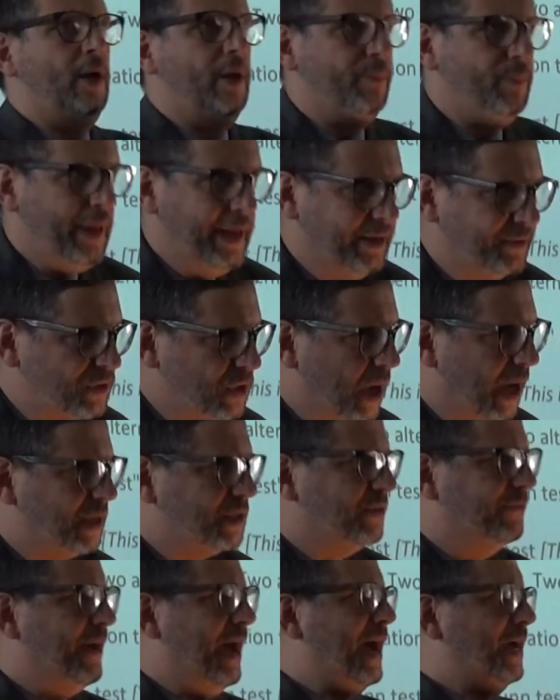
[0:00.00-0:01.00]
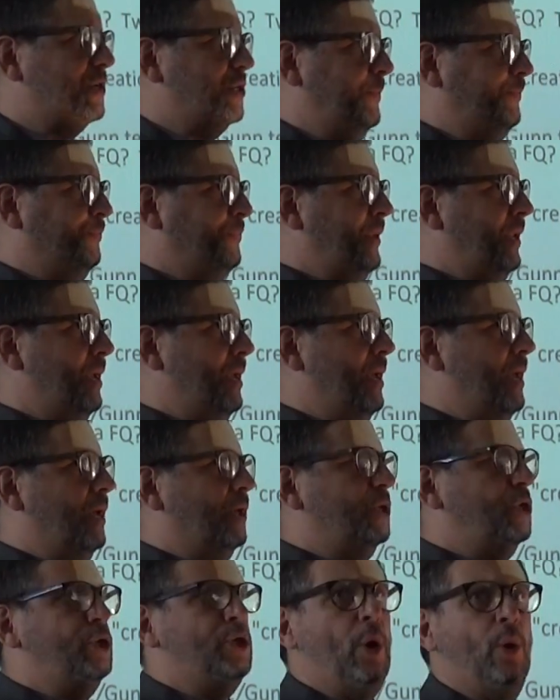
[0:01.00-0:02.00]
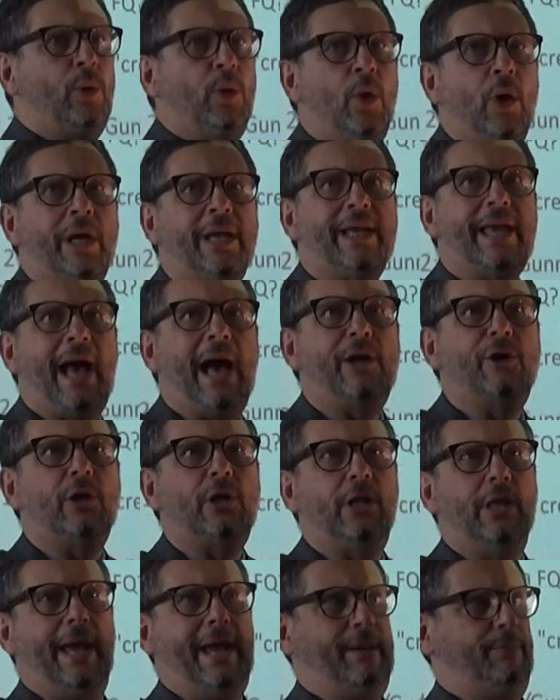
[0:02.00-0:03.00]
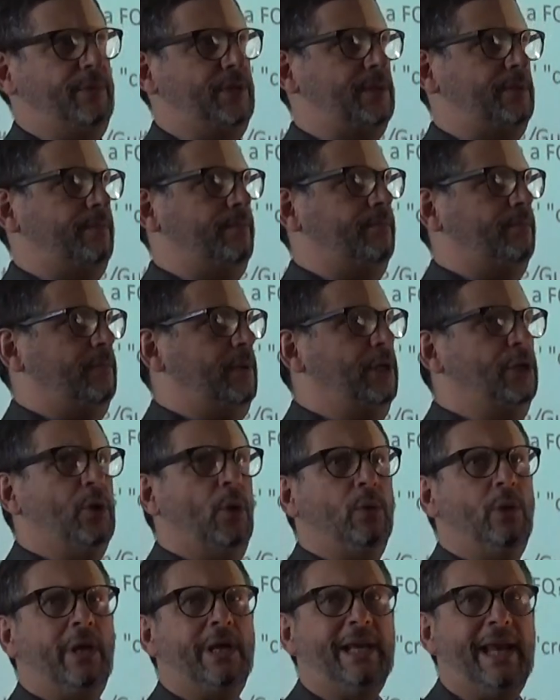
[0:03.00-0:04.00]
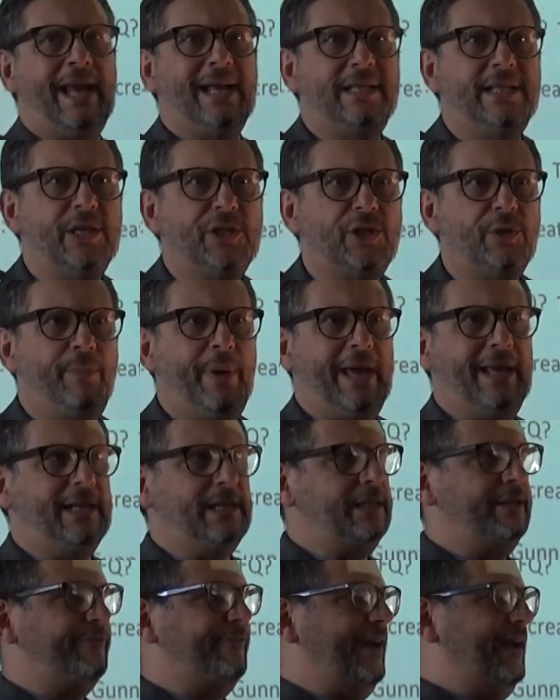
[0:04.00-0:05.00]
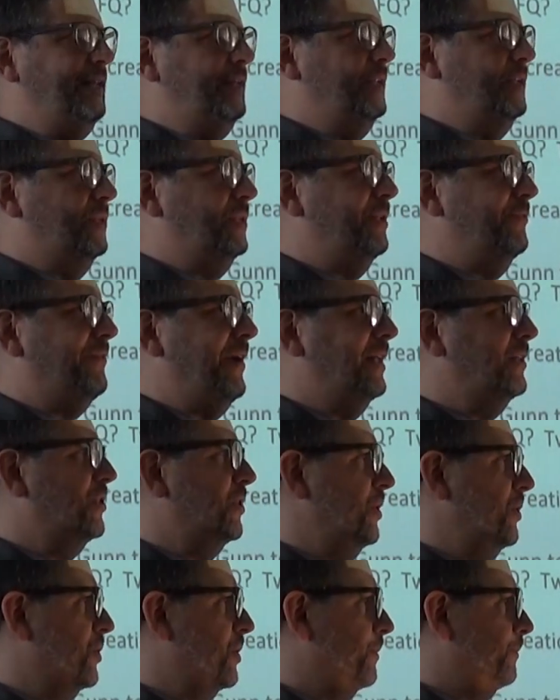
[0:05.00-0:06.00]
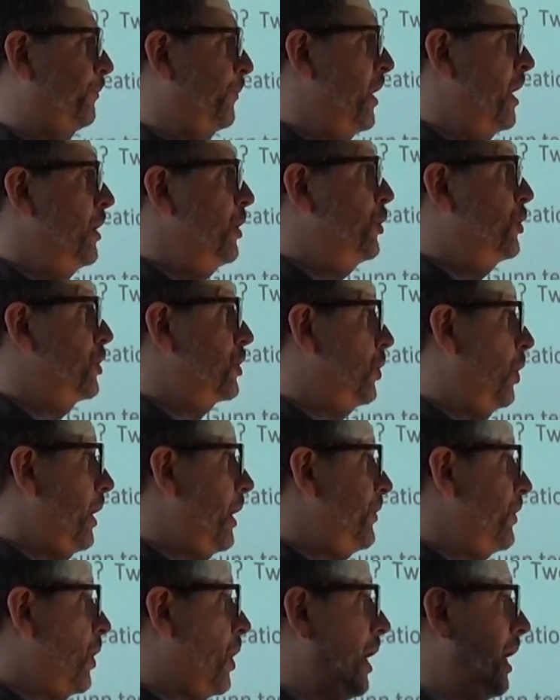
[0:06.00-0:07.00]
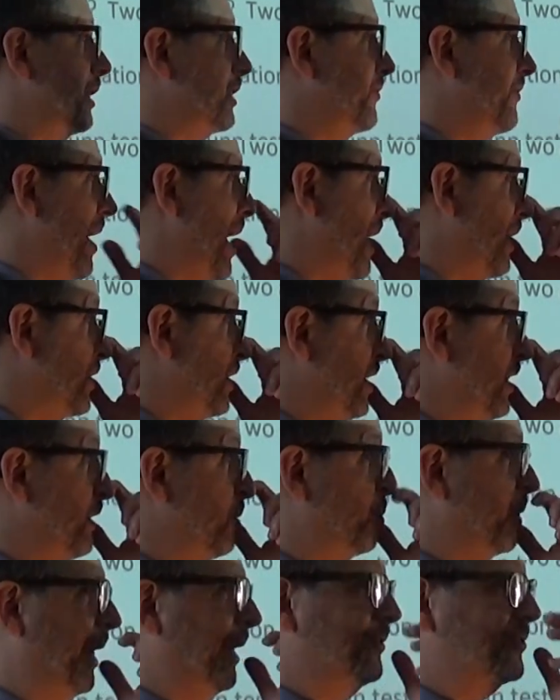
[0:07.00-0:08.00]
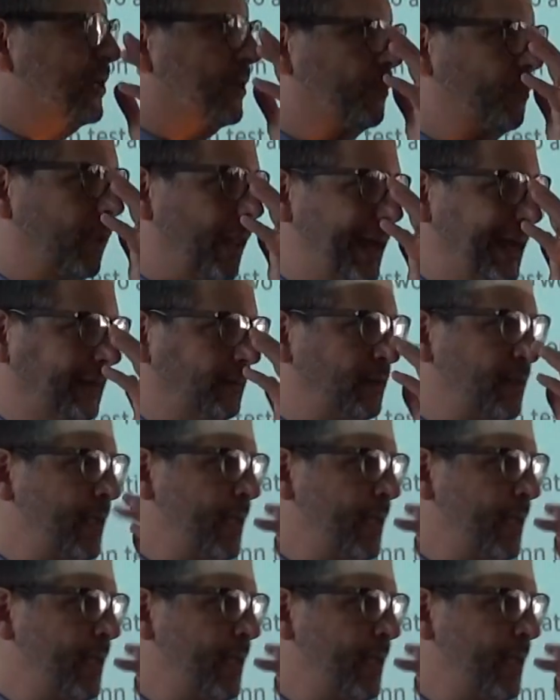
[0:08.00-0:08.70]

Plaintiff's cause of action. You don't look at counterclaims. You don't look at anticipated defenses. You just look at the cause of action in the plaintiff's complaint.